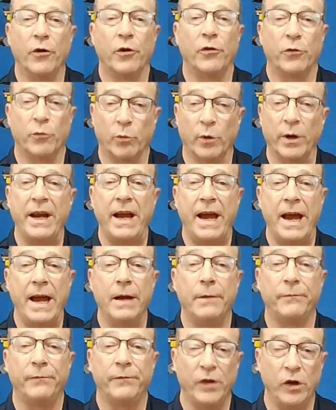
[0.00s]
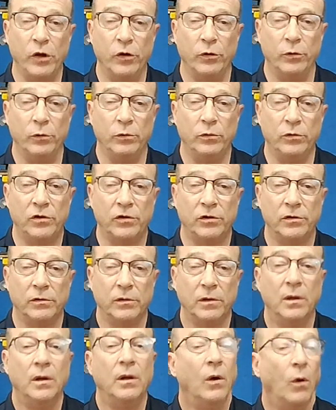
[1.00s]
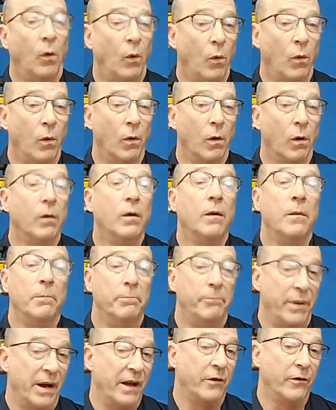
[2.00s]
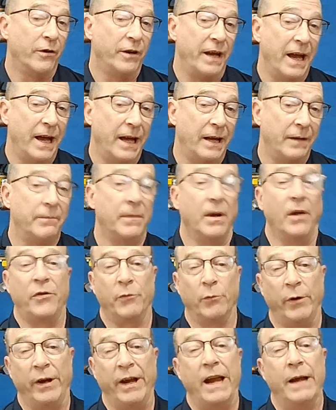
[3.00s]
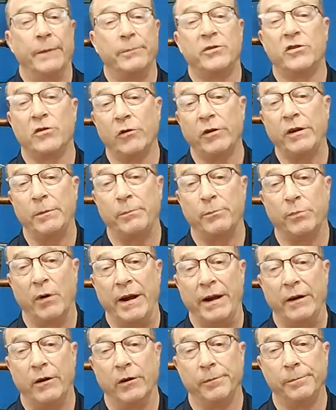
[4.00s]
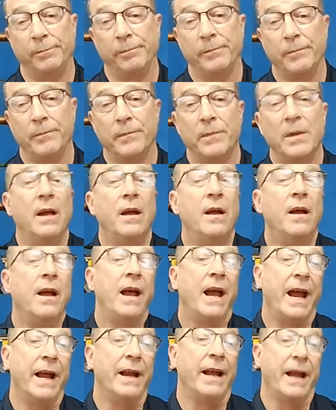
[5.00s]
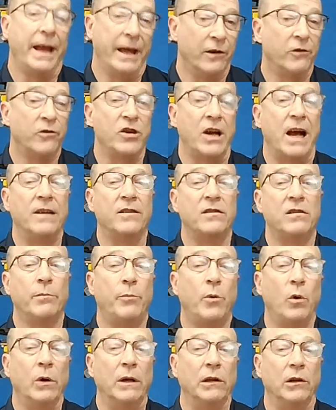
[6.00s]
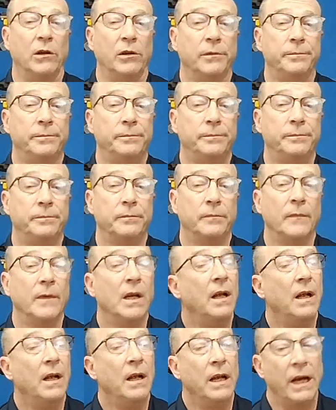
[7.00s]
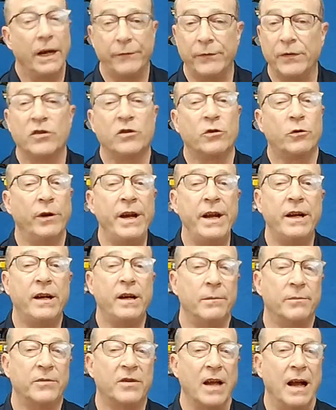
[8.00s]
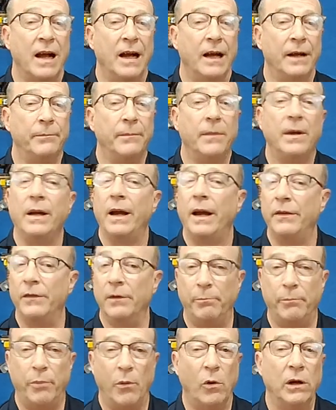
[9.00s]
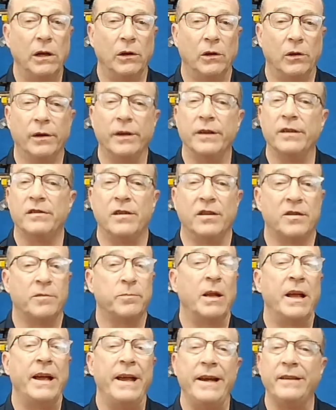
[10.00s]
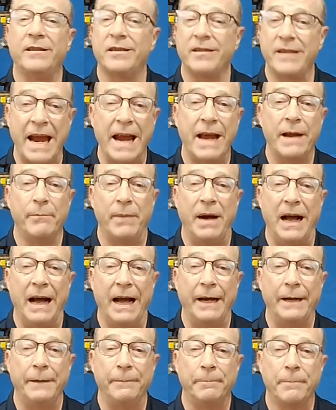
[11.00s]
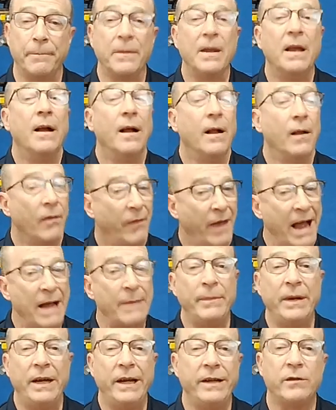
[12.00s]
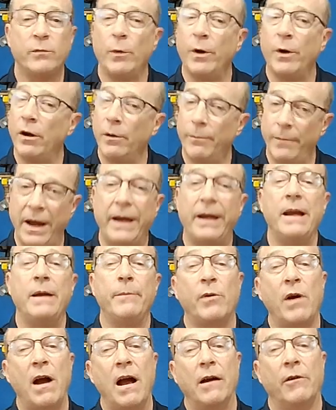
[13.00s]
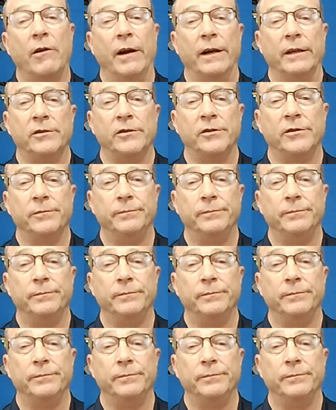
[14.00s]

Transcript: 3 amp fuse, or better yet, a 3 amp circuit breaker, and energize the boiler. If the screen comes on and the boiler is displaying standby, that means we are making progress.